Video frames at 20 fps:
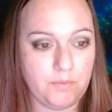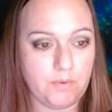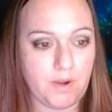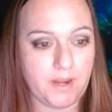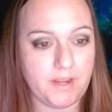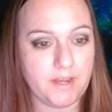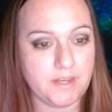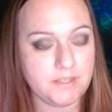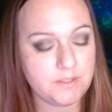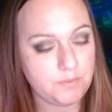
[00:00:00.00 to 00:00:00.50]
I
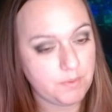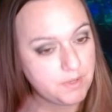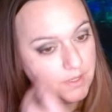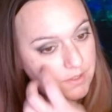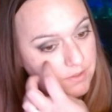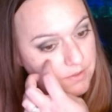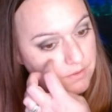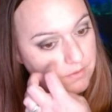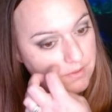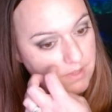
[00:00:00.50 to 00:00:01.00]
guess we could
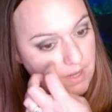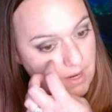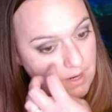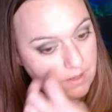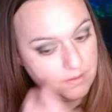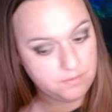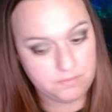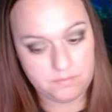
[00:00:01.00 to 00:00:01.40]
do that.